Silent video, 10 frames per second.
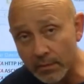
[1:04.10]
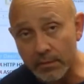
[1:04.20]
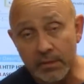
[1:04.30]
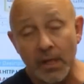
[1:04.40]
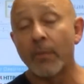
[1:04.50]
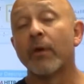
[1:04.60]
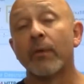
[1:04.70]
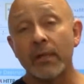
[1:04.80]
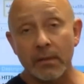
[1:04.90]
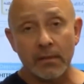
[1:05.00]
some of the
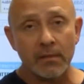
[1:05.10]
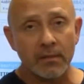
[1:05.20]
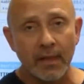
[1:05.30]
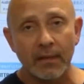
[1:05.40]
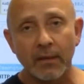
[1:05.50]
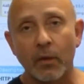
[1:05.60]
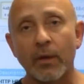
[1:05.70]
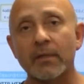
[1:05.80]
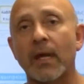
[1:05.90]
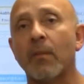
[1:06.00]
reasons that the
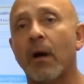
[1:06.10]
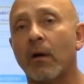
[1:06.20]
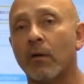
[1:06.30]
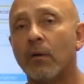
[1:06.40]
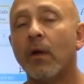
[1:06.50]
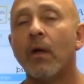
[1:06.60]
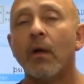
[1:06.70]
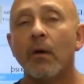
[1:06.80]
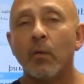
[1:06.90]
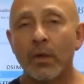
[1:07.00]
OSI model
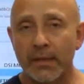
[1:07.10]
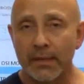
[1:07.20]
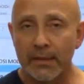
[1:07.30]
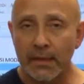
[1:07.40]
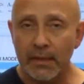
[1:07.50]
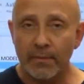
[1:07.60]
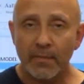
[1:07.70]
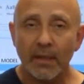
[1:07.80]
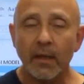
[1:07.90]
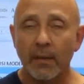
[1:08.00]
was indeed
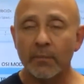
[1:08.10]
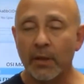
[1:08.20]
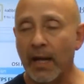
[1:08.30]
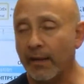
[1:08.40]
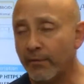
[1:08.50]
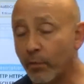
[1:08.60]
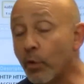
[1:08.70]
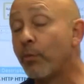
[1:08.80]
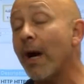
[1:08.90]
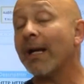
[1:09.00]
came to life.
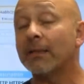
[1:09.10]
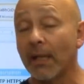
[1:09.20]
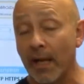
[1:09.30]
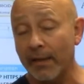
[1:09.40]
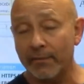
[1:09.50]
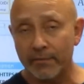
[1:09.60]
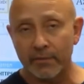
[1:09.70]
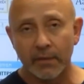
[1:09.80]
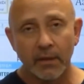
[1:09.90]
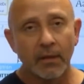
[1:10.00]
Who brought it to life
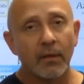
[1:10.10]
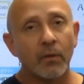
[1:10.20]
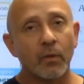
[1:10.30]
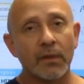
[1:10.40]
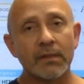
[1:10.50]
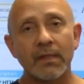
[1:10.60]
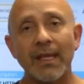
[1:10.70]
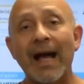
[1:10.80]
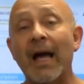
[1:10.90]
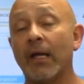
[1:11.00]
was
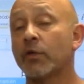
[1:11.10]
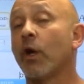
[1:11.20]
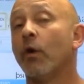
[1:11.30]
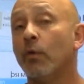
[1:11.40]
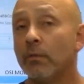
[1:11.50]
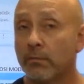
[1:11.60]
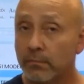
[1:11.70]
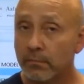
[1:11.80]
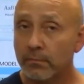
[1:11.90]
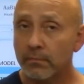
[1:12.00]
the ISO,
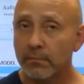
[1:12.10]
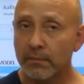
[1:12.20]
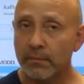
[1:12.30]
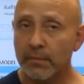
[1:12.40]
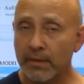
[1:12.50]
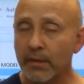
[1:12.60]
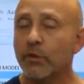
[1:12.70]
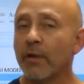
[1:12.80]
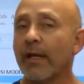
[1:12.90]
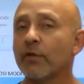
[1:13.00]
the
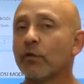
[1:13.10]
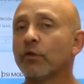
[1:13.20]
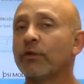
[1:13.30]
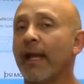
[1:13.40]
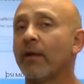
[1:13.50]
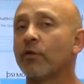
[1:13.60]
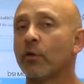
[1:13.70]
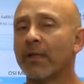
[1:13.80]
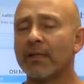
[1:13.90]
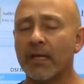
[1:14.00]
International Standards
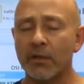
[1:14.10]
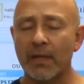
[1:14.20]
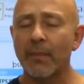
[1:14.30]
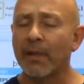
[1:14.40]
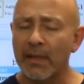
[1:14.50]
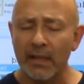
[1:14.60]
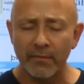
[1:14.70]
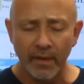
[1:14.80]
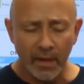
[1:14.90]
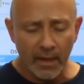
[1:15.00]
Organization. I
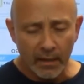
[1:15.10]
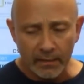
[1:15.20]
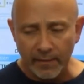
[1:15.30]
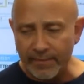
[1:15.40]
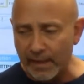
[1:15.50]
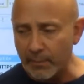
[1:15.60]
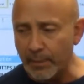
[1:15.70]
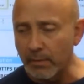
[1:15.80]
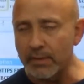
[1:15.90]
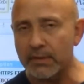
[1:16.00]
believe they finally
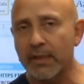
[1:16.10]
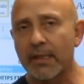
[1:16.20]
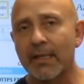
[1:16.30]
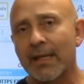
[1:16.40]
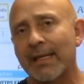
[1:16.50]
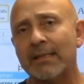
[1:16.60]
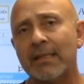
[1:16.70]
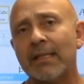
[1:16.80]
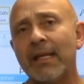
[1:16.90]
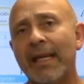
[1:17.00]
published it in
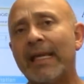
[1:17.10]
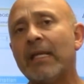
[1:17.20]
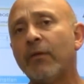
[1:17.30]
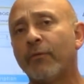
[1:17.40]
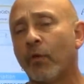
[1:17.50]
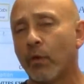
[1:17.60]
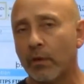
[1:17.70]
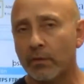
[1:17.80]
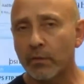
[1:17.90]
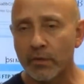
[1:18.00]

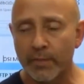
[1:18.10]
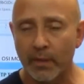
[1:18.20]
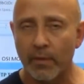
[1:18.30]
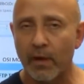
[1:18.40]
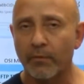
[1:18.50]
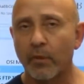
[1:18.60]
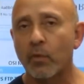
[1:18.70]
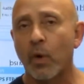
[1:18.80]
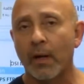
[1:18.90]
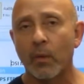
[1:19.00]
1984, so it's been around for
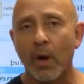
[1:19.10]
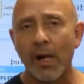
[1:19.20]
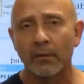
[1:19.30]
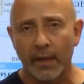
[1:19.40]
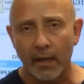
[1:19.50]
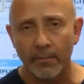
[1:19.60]
quite a while now.